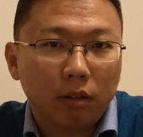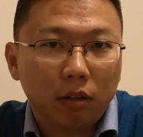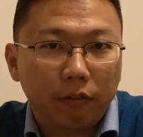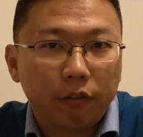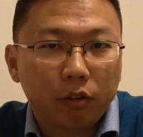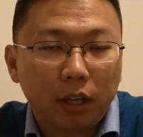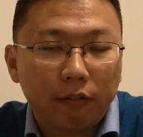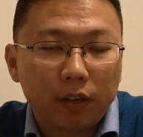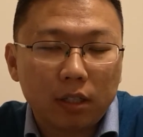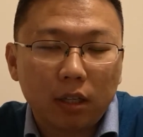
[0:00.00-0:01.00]
full day
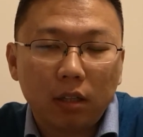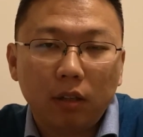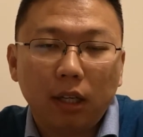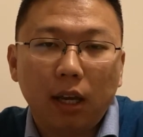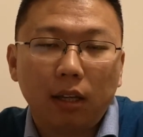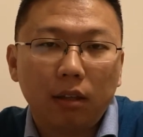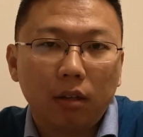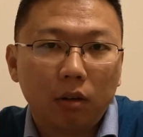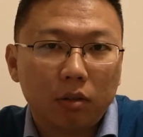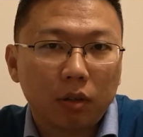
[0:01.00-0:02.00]
visit. You can
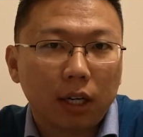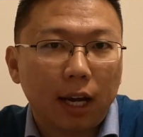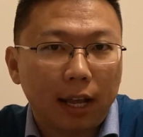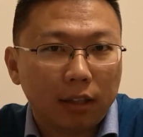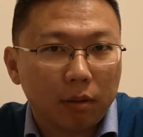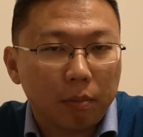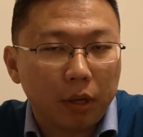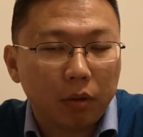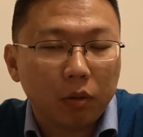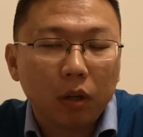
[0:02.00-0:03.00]
also claim the
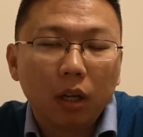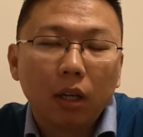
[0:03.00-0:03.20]
meal